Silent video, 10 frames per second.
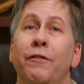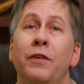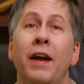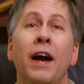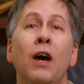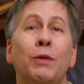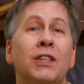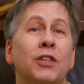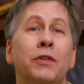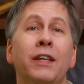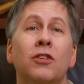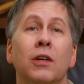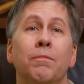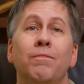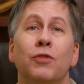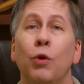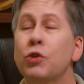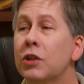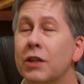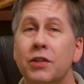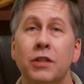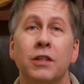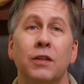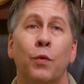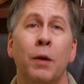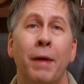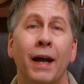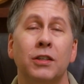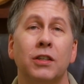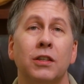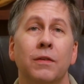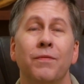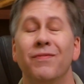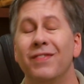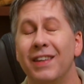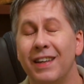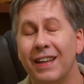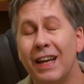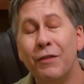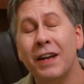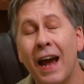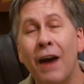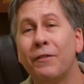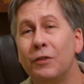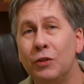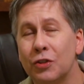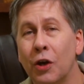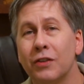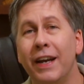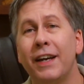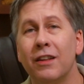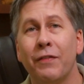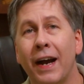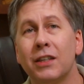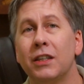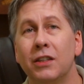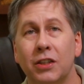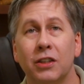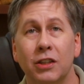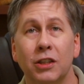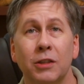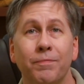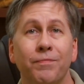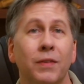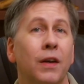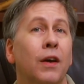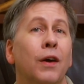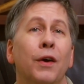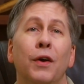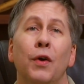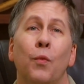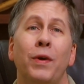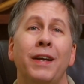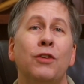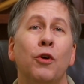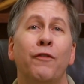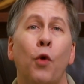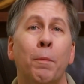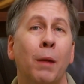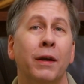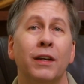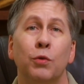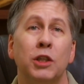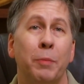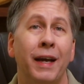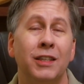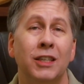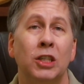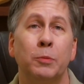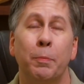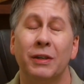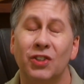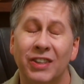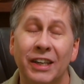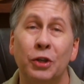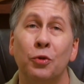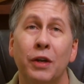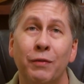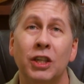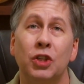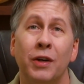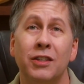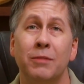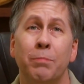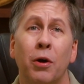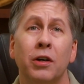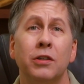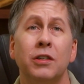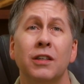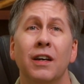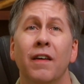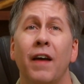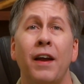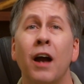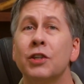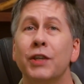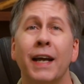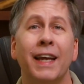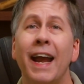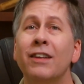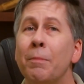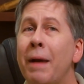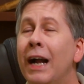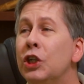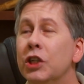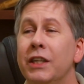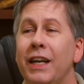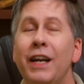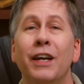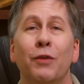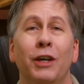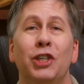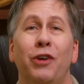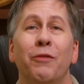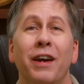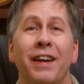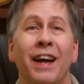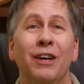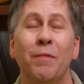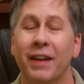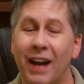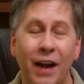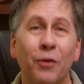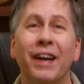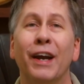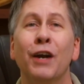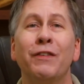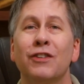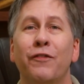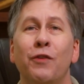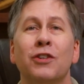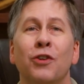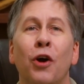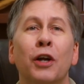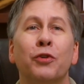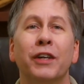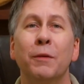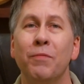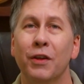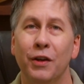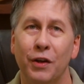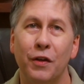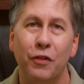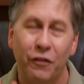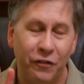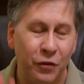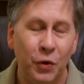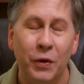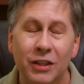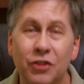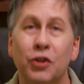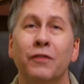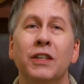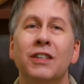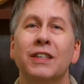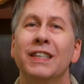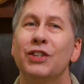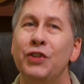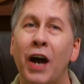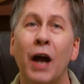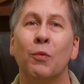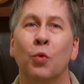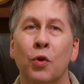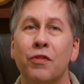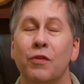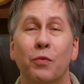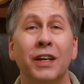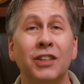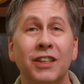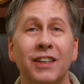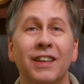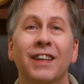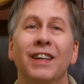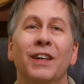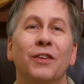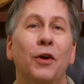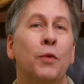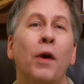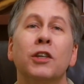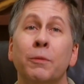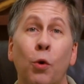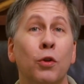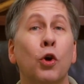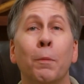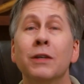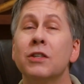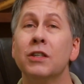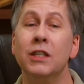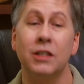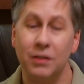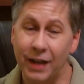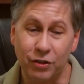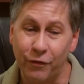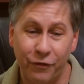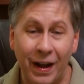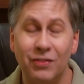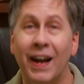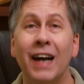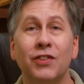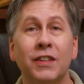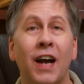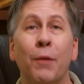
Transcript: For now, we still need to socially distance and wear masks, even after you start taking the vaccine series. We need to avoid public indoor spaces, particularly restaurants and bars. I honestly, I can't imagine eating in a restaurant right now. Like, I don't care if it's the French Laundry, the food and service is not worth the risk. You know, you want to support local businesses, that's fantastic.